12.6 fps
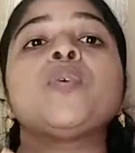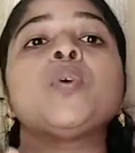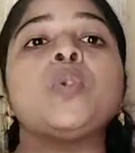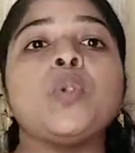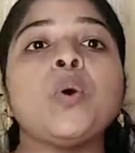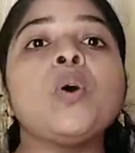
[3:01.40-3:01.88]

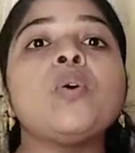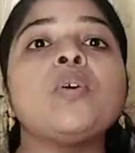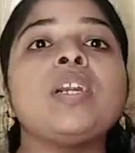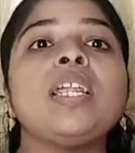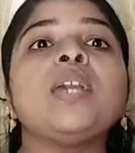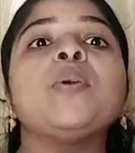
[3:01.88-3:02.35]
you know
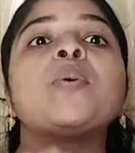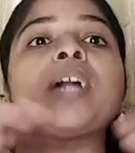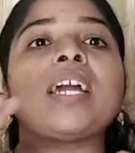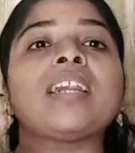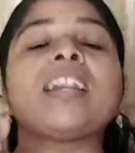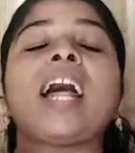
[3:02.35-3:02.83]
only, you
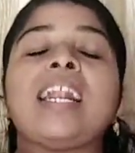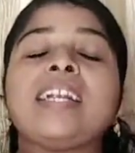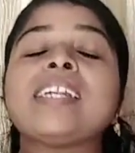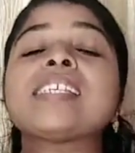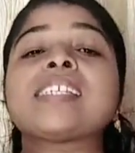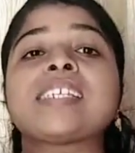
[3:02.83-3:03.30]
can
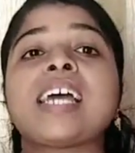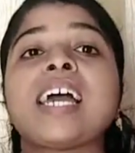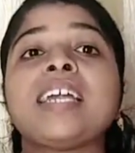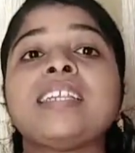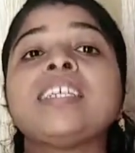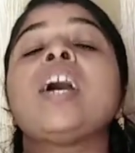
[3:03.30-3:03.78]

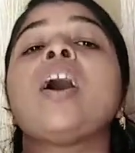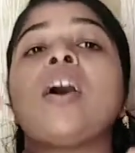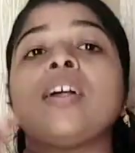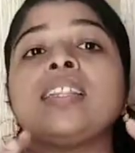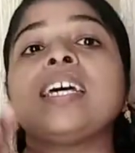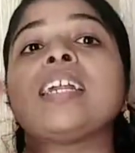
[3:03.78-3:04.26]
understand
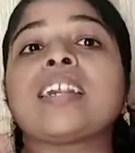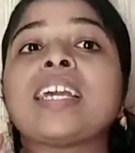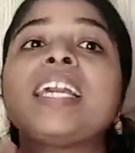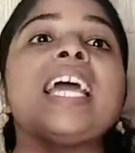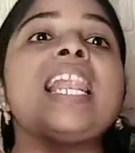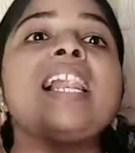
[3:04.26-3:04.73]
the
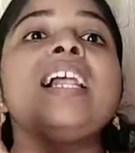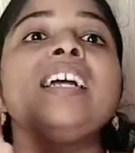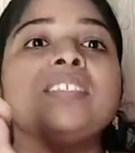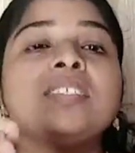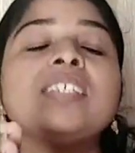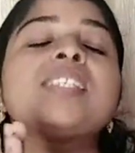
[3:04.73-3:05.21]
real
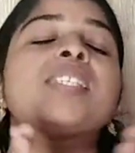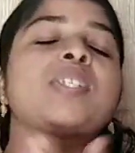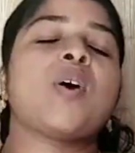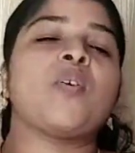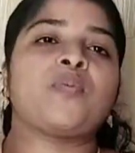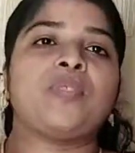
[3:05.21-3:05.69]
gist
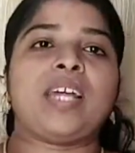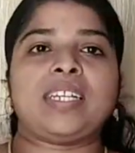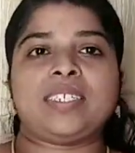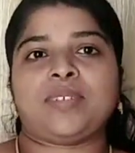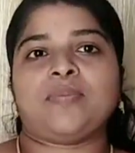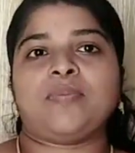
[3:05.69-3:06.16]
of
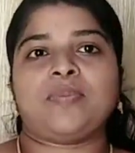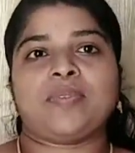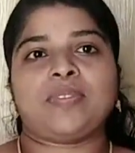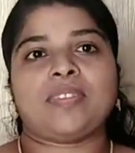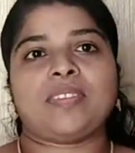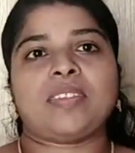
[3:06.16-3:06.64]
that.
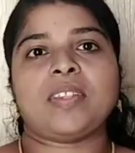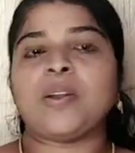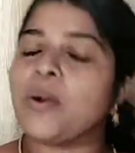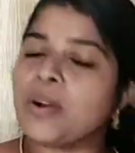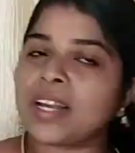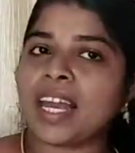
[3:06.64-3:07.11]

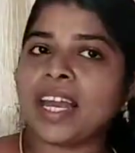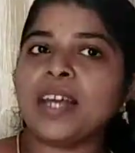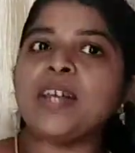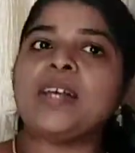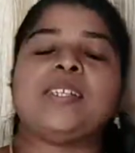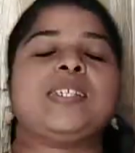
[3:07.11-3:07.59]
Okay,
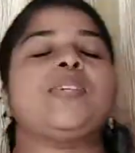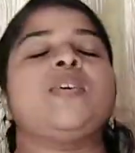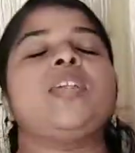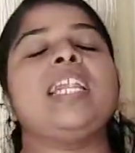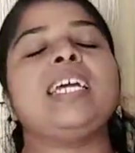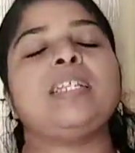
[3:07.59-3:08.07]
so
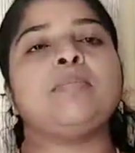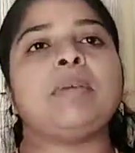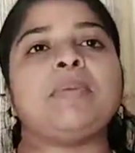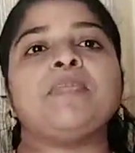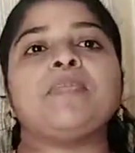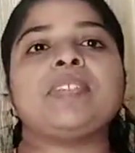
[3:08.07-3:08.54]
let
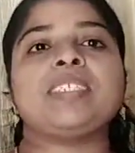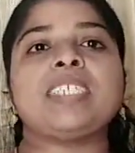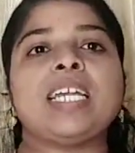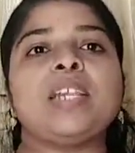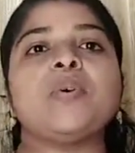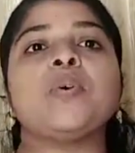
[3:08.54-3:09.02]
me
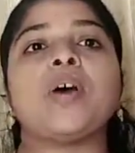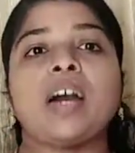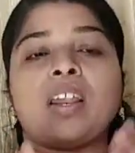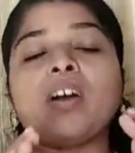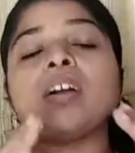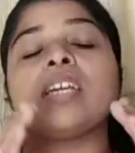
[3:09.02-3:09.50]
tell you
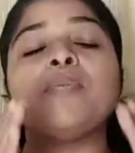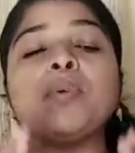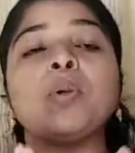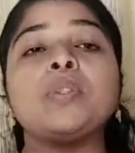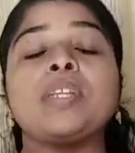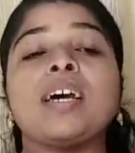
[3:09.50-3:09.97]
or give
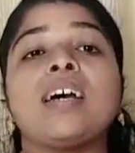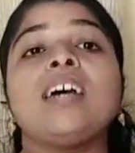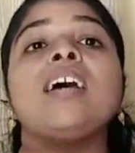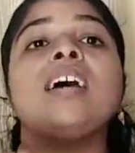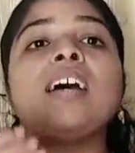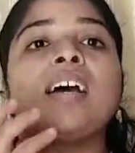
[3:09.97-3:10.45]
you the
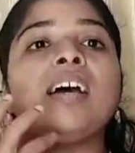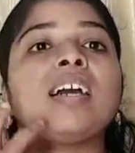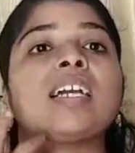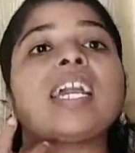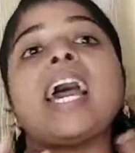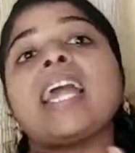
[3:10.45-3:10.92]

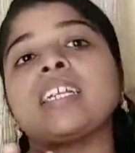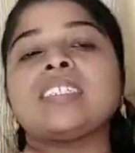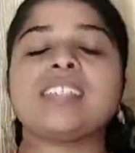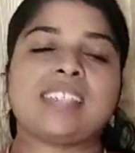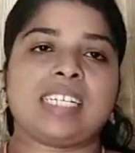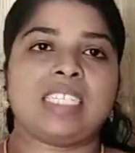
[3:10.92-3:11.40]

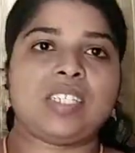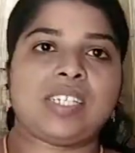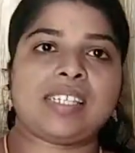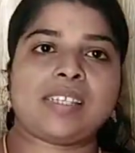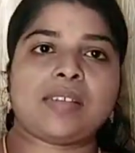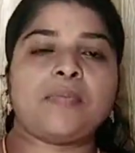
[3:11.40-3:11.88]
character
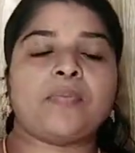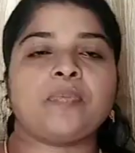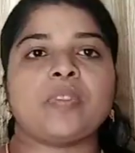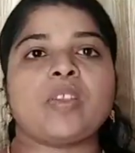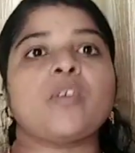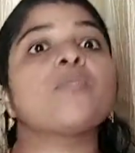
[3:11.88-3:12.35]
sketches.
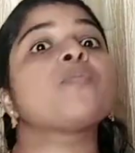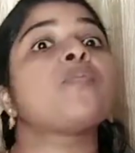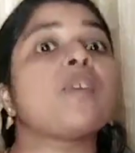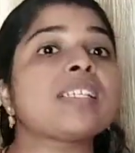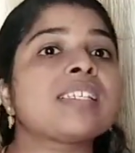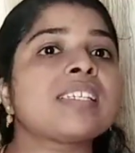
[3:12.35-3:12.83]

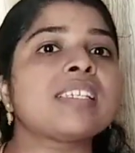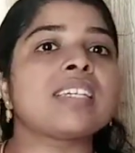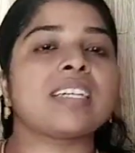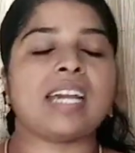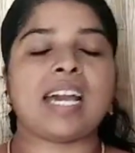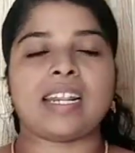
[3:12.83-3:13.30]

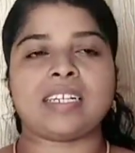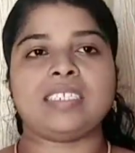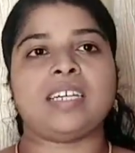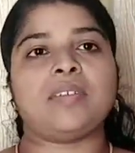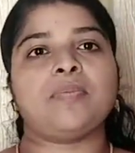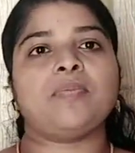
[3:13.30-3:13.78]
First character,